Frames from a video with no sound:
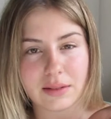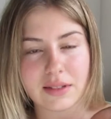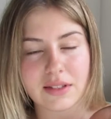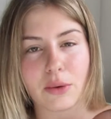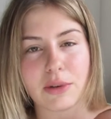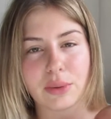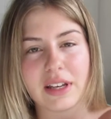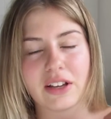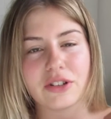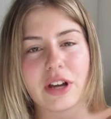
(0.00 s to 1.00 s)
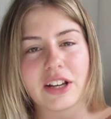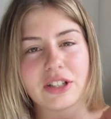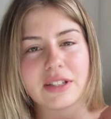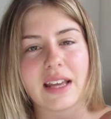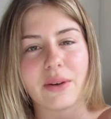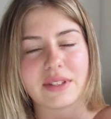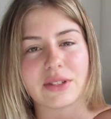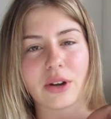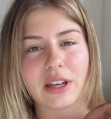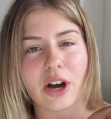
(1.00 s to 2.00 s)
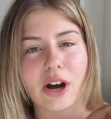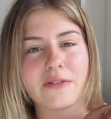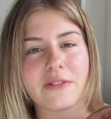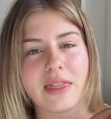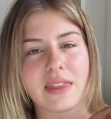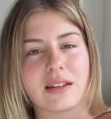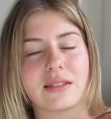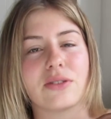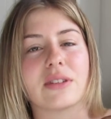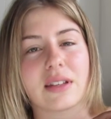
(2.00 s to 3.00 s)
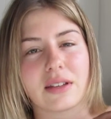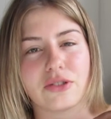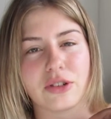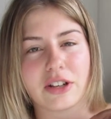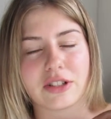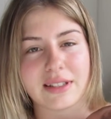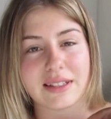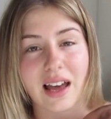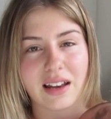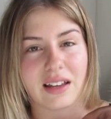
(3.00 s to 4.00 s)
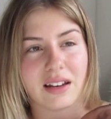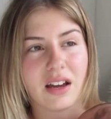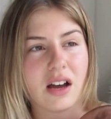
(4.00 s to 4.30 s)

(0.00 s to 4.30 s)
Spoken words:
So between the contractions I was nodding off, and then as soon as the contractions started